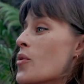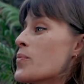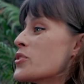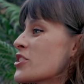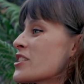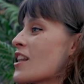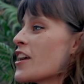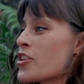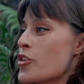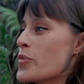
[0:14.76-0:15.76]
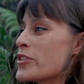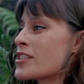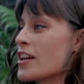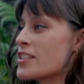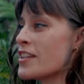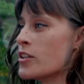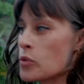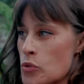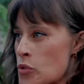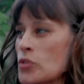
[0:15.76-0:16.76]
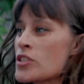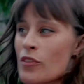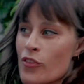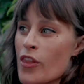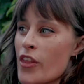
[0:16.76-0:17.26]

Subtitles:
But just like humans like to eat all sorts of different